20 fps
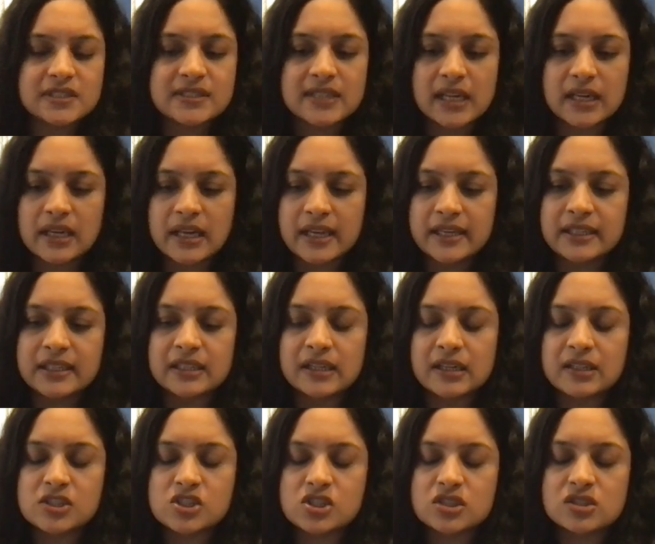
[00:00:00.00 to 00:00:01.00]
sunlight and
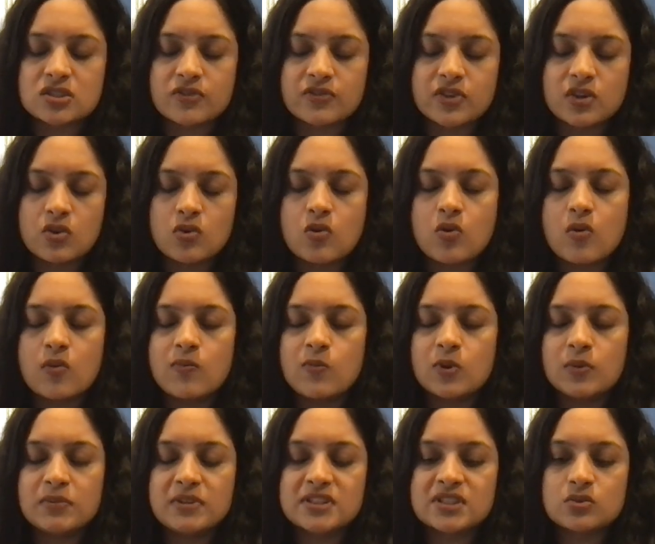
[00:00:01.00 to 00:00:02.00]
conditions of your home
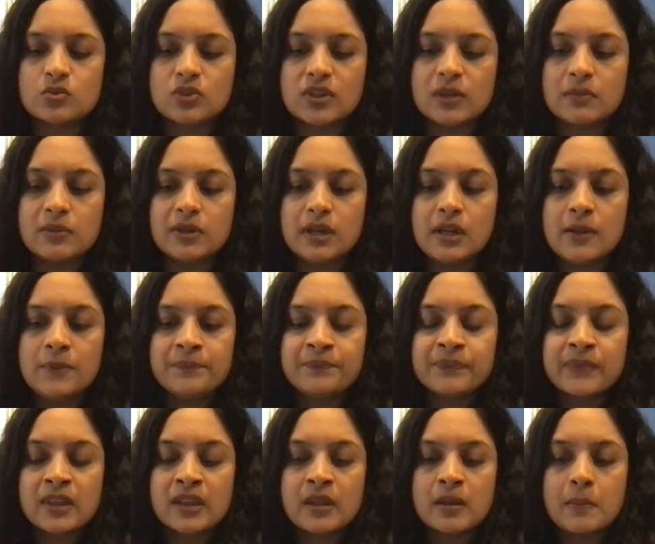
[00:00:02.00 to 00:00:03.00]
would be suitable,
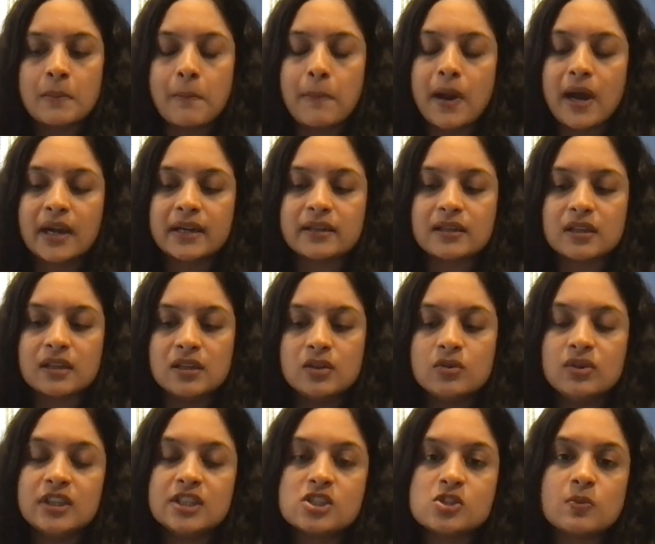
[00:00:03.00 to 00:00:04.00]
but you
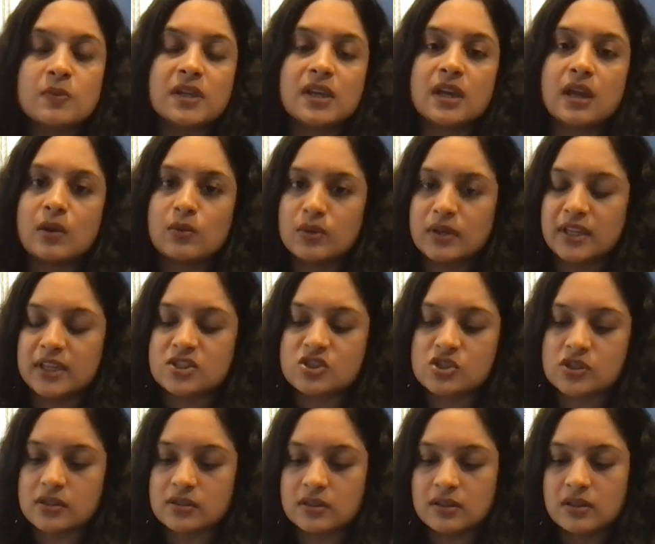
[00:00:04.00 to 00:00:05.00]
need to be around
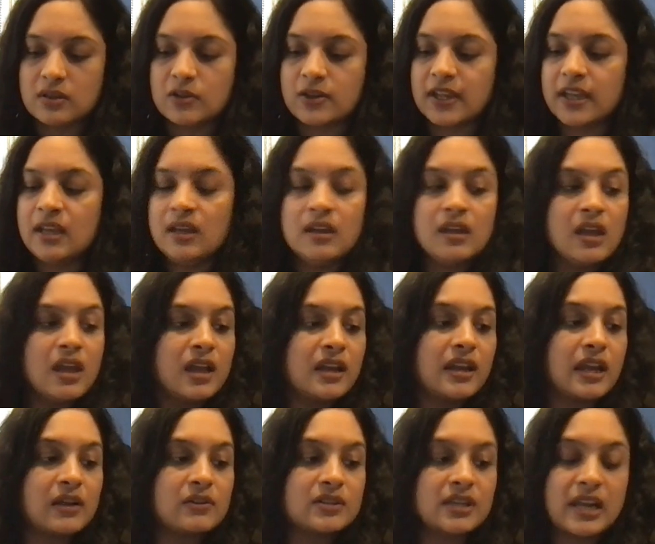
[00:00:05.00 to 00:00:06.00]
nature. Okay,
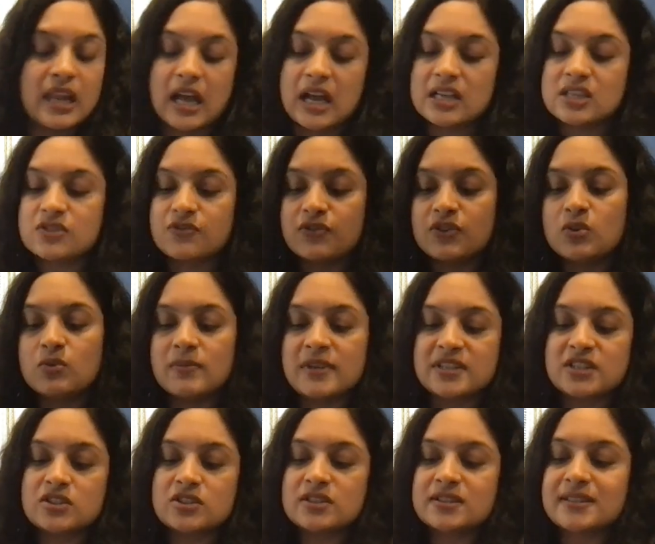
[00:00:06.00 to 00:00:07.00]
now the last few
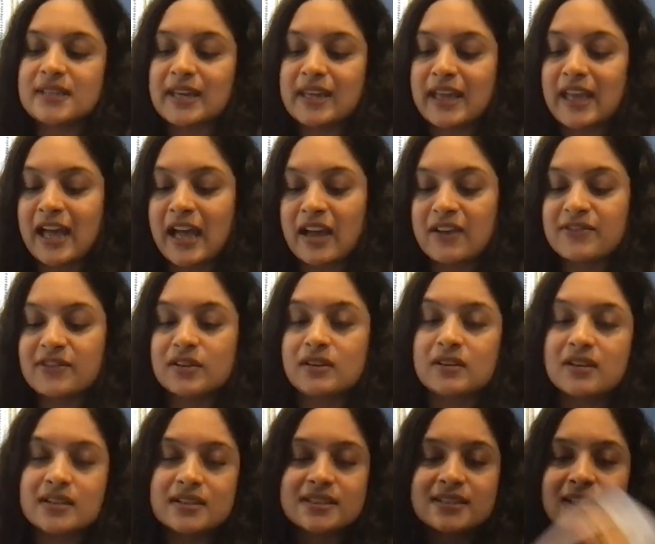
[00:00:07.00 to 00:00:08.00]
messages that I have here
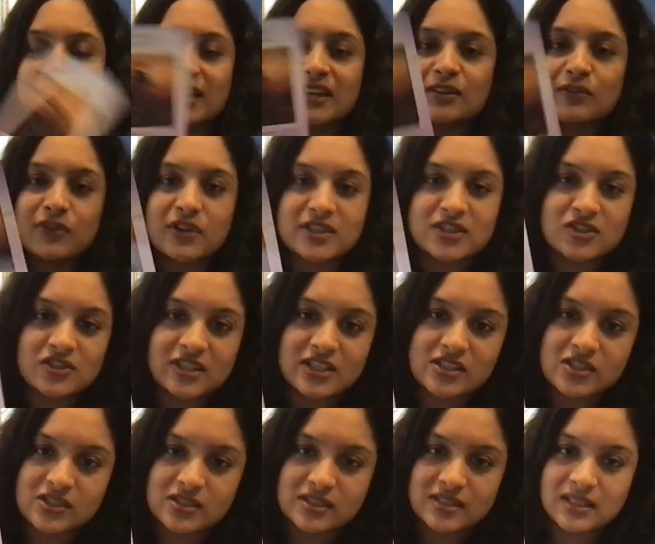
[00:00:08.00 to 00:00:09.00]
is surrender
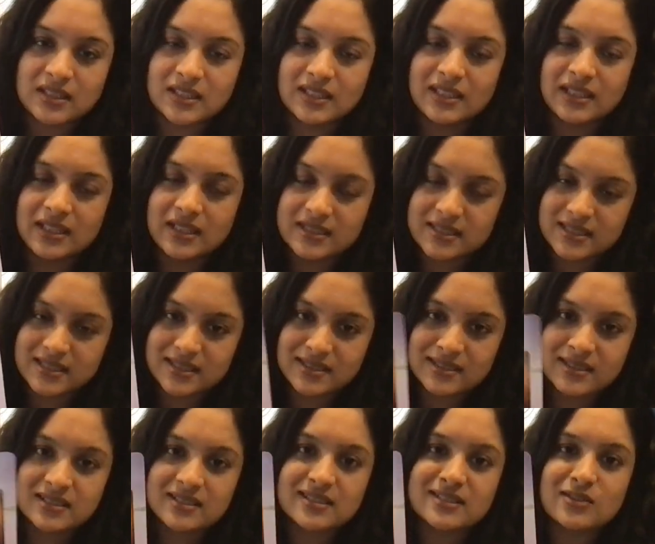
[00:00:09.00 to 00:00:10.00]
frustration. Yes,
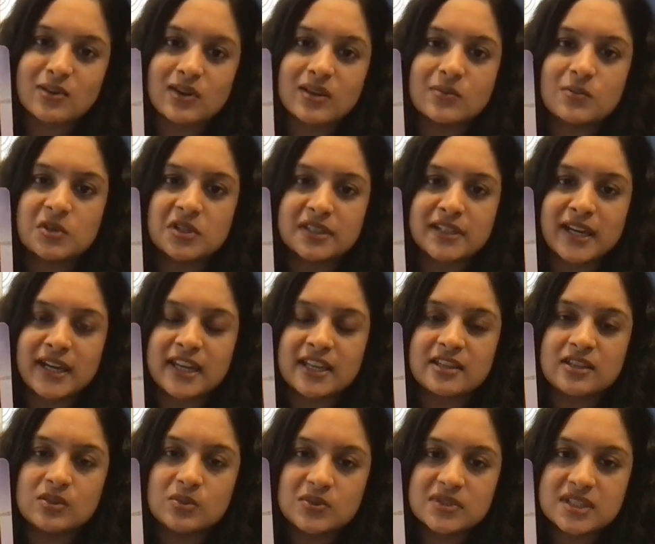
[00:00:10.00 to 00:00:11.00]
this is not a word that I
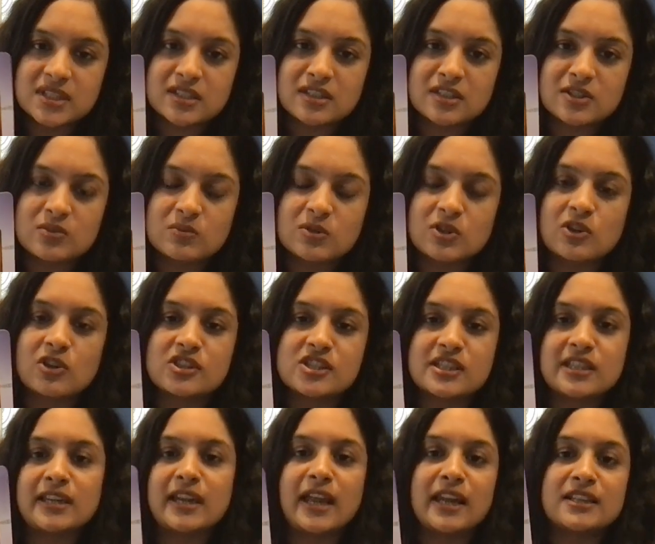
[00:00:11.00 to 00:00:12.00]
used in the
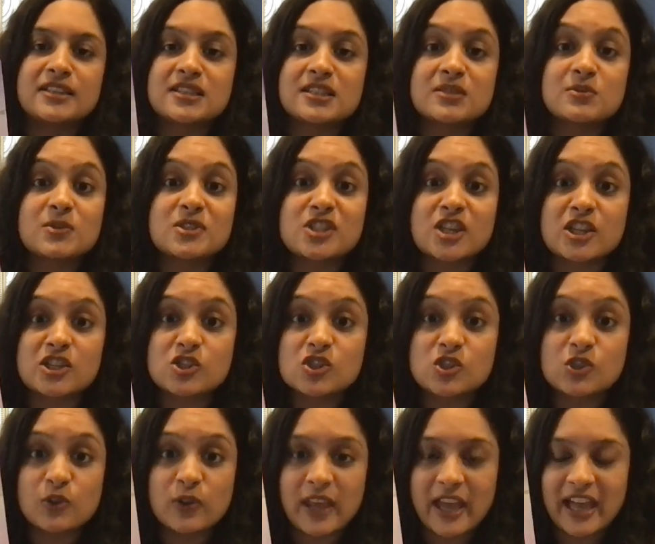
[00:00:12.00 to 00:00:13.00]
numerology analysis, which I
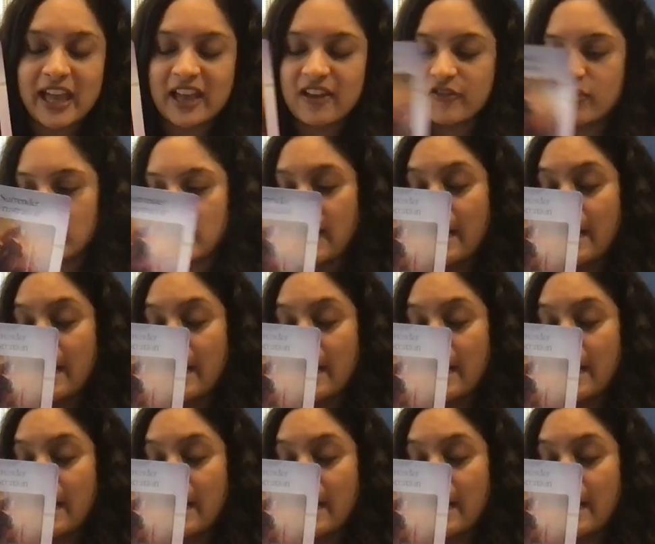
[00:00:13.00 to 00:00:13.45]
should have.